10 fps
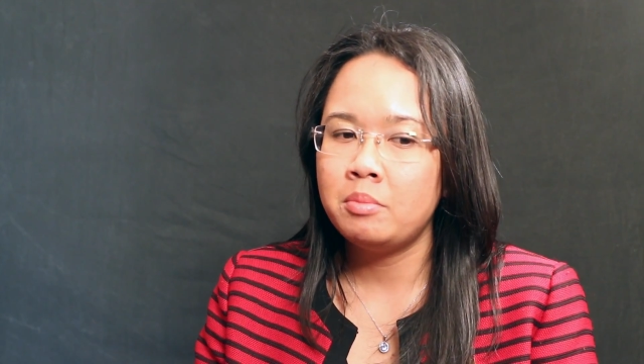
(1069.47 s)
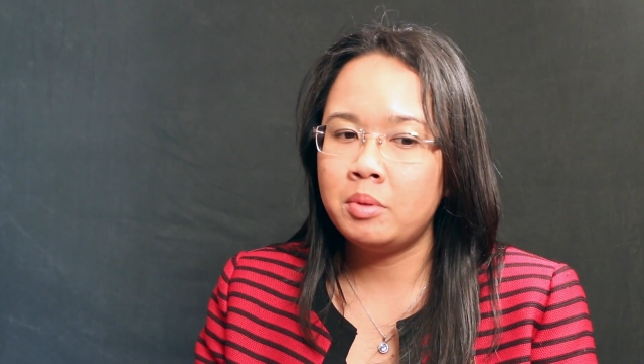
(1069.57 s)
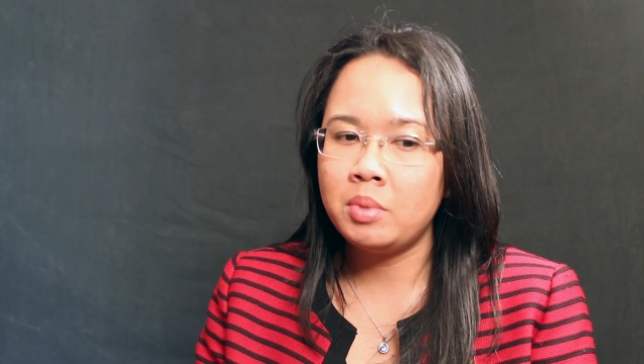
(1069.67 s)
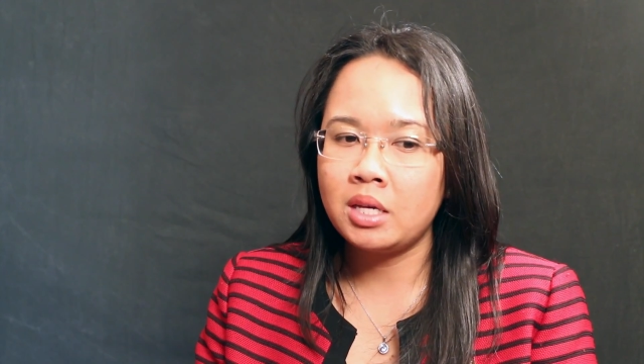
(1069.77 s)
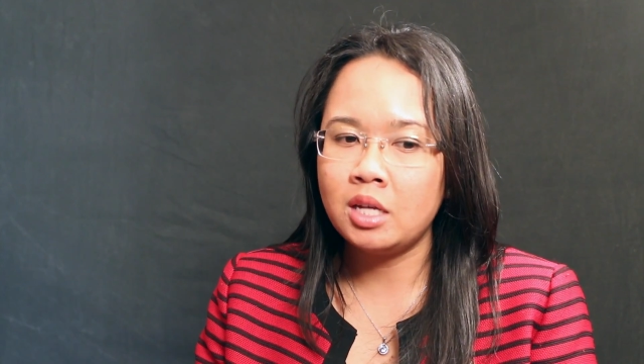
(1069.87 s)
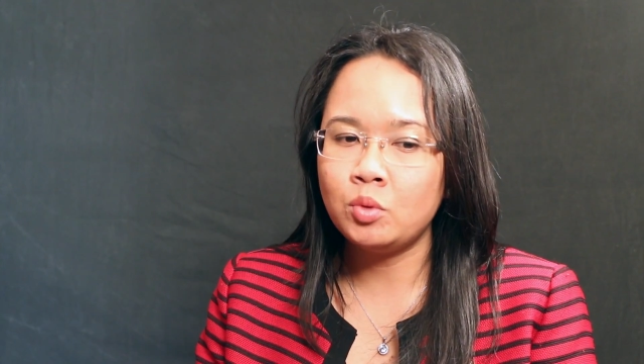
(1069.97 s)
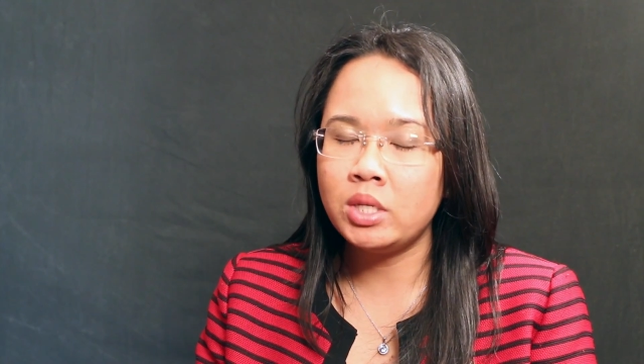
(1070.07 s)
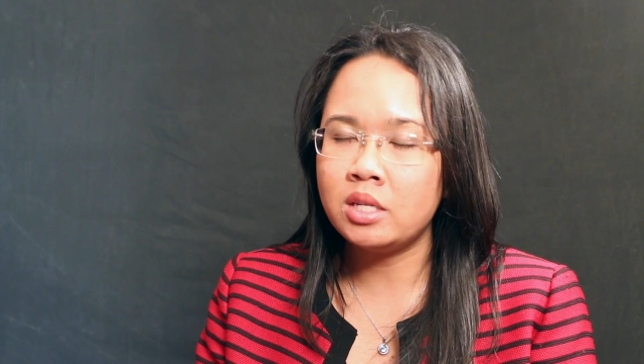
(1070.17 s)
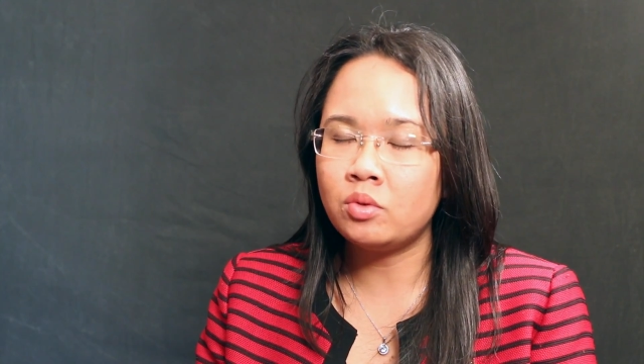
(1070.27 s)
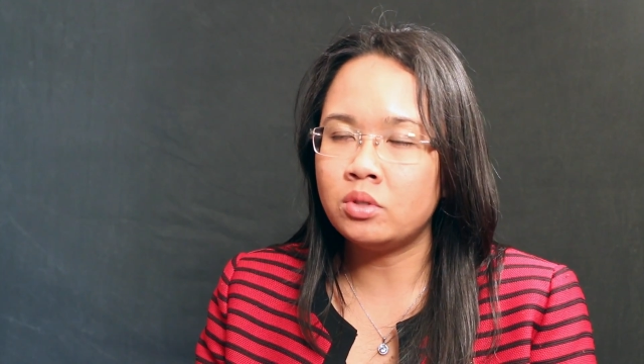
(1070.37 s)
but because
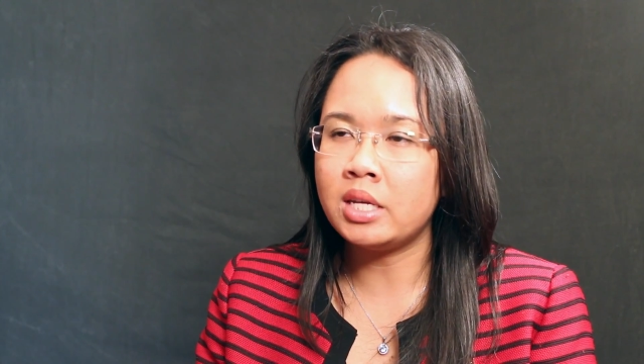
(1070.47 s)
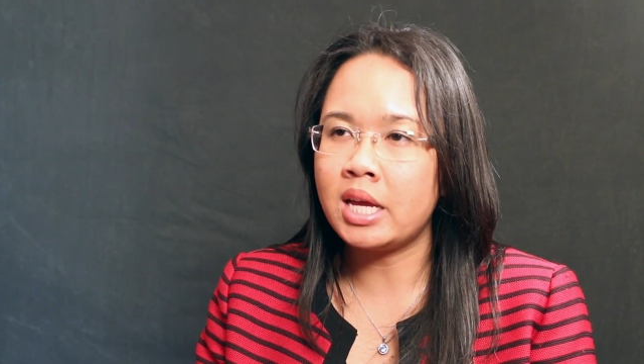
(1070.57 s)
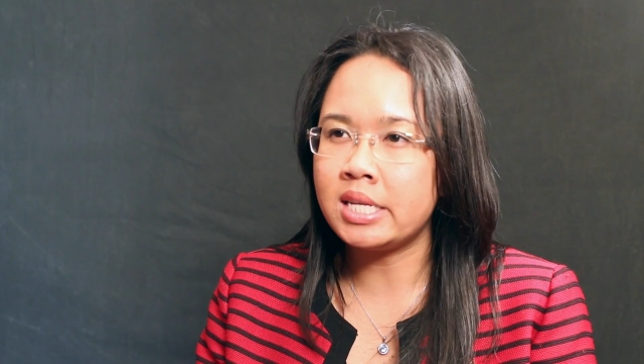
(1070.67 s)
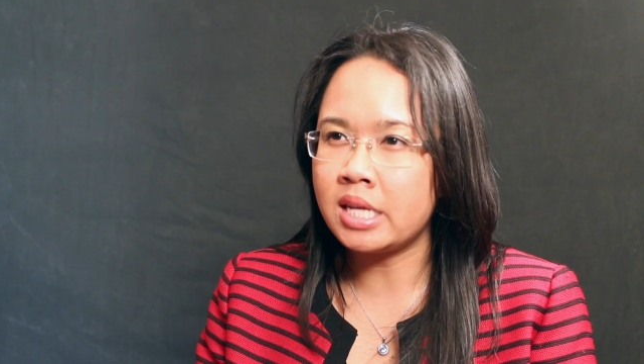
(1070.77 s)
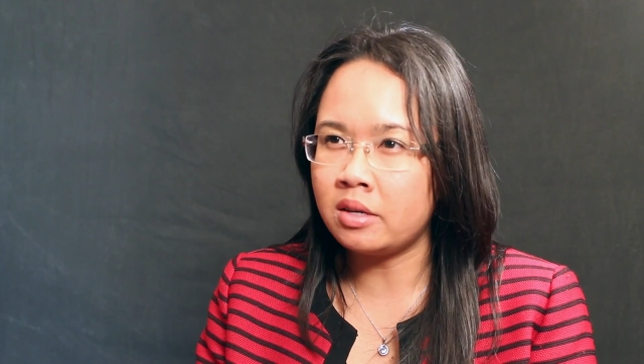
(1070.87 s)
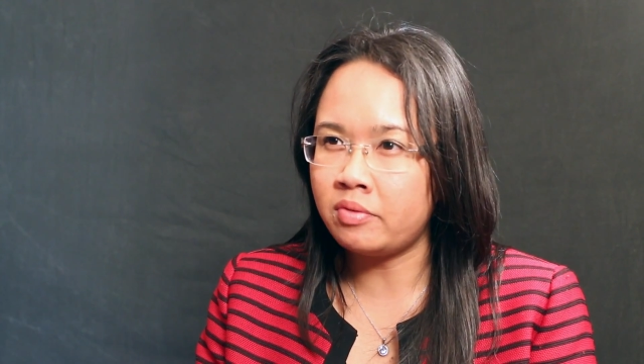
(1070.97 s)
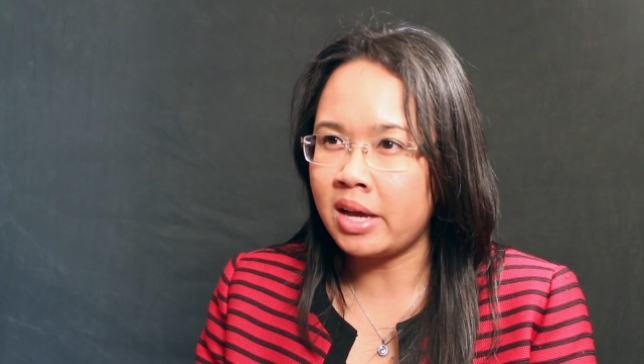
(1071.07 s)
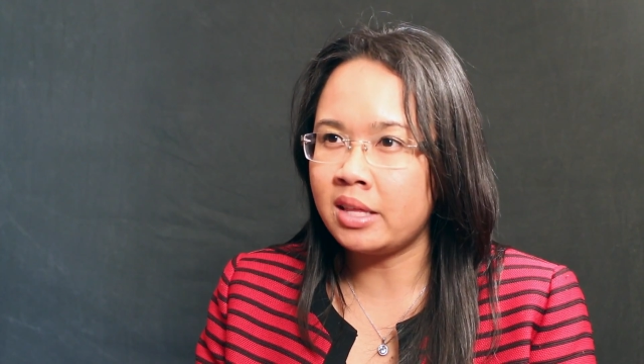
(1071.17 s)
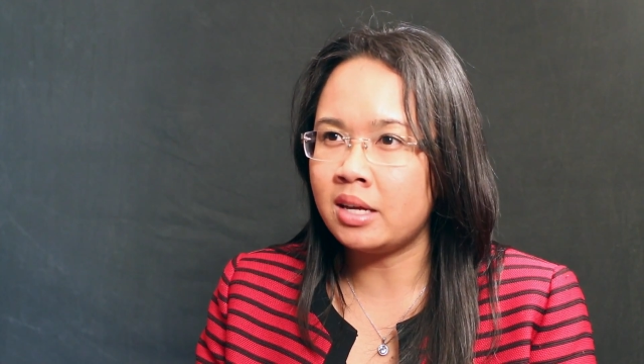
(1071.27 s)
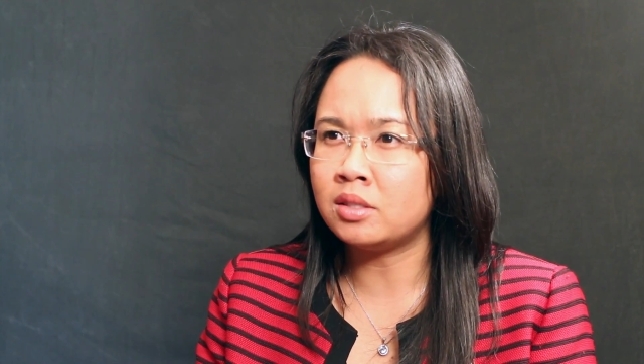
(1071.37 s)
we didn't really
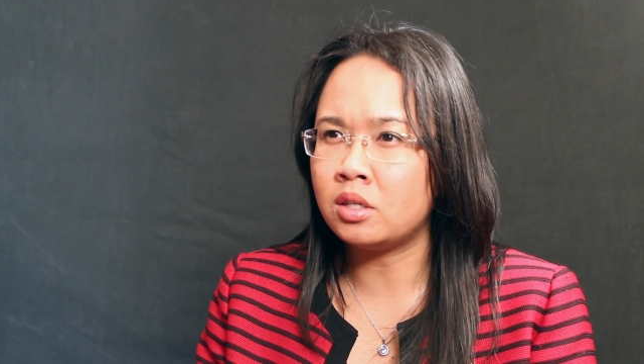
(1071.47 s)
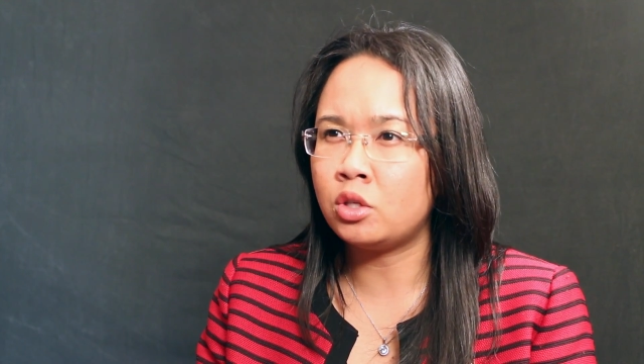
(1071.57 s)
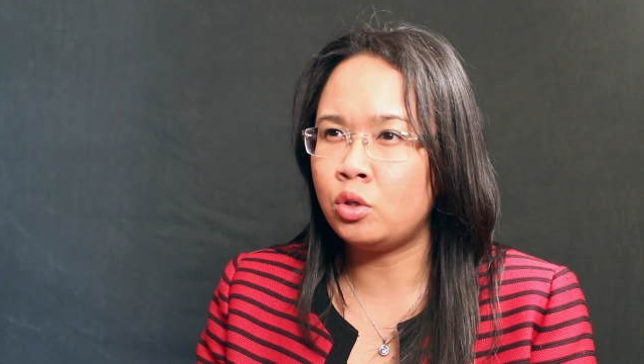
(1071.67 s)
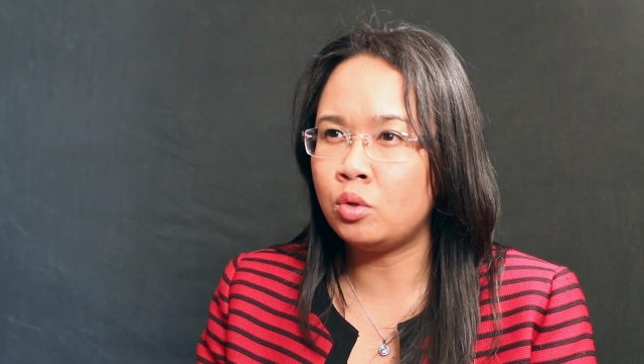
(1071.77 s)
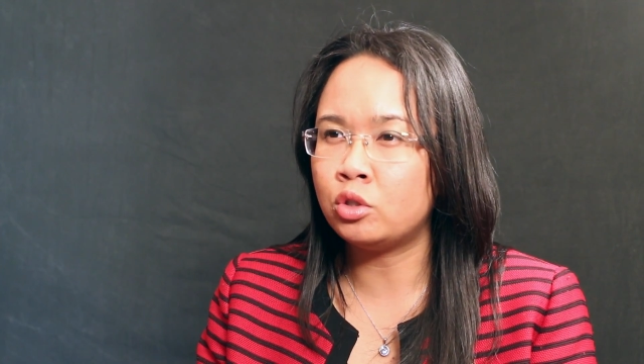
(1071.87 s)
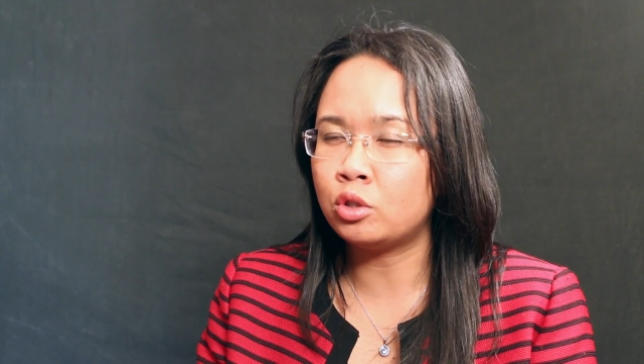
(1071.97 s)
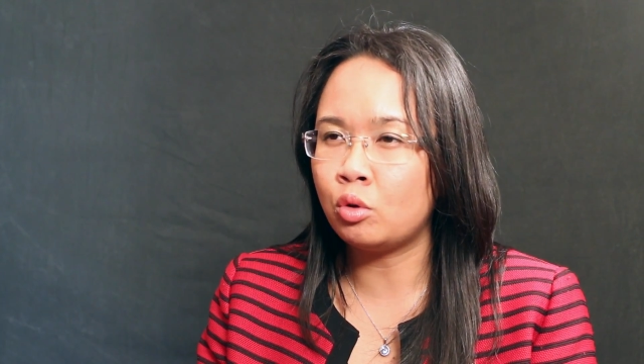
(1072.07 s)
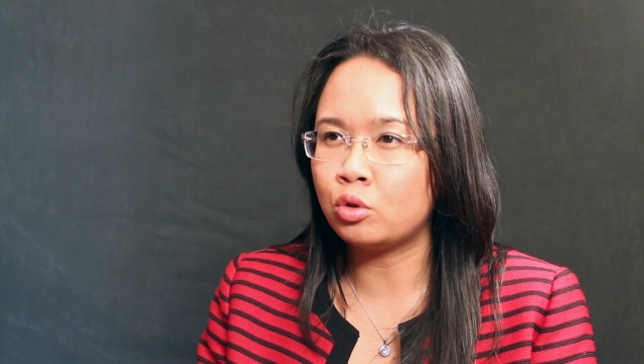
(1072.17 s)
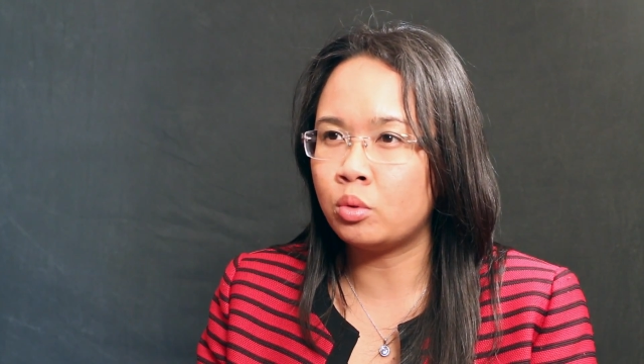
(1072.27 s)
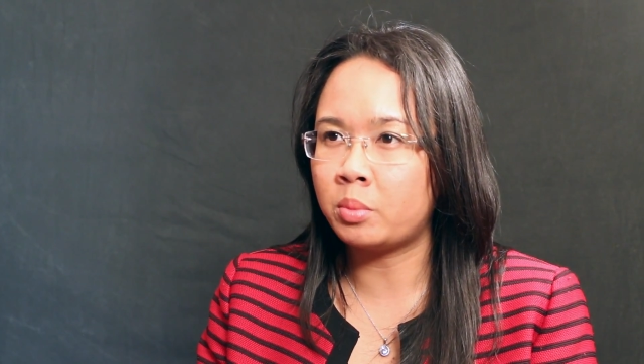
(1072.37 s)
identify that as a huge
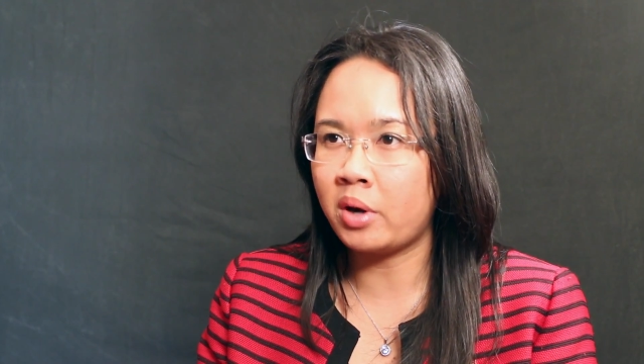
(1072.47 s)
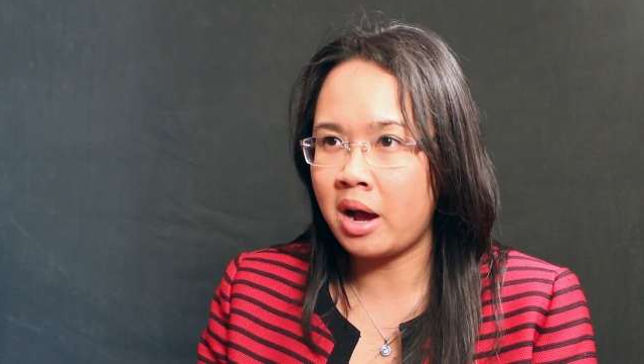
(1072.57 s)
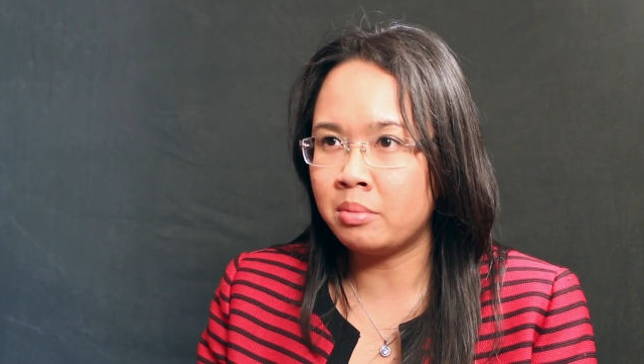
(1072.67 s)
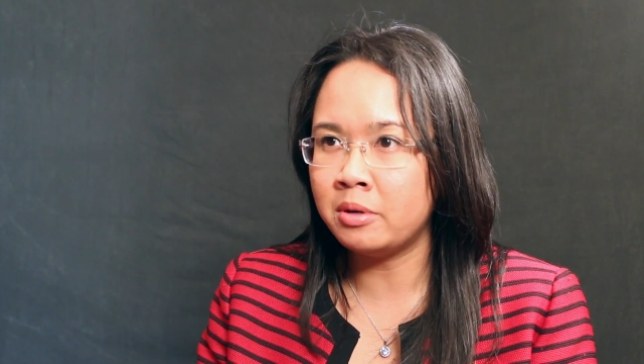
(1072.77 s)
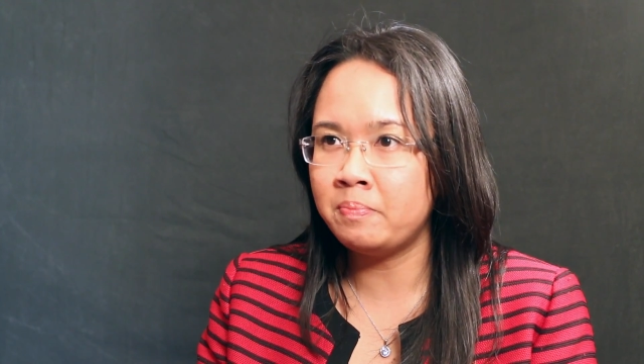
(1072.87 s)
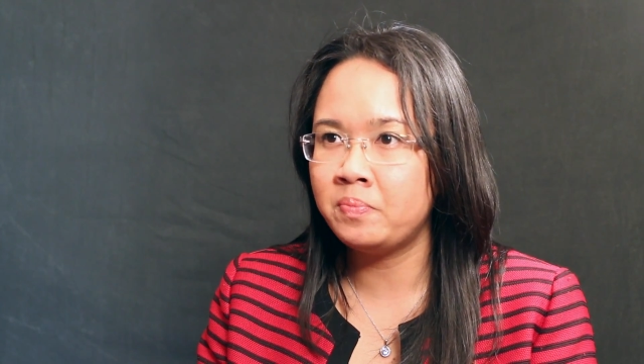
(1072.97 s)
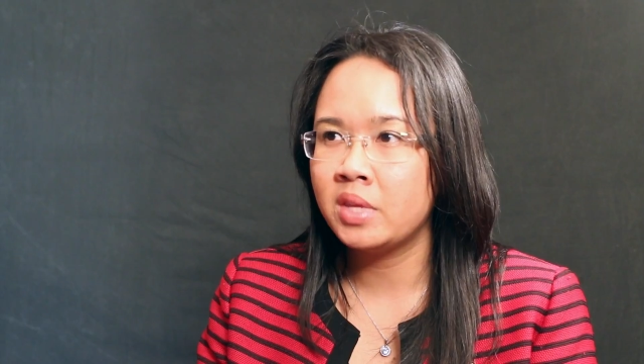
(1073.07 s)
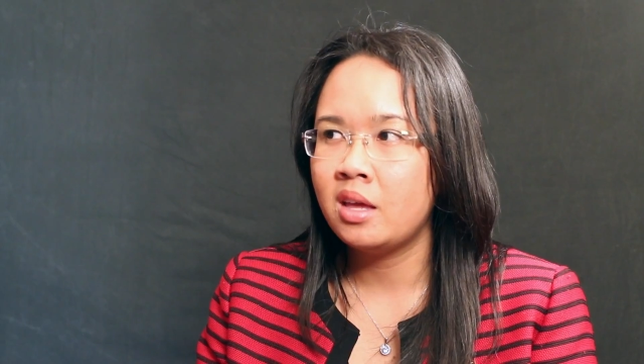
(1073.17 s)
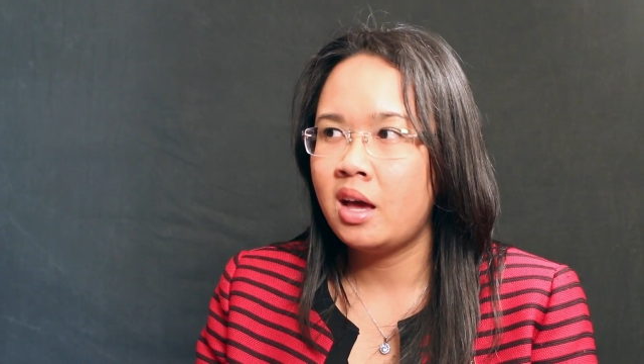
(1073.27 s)
social problem,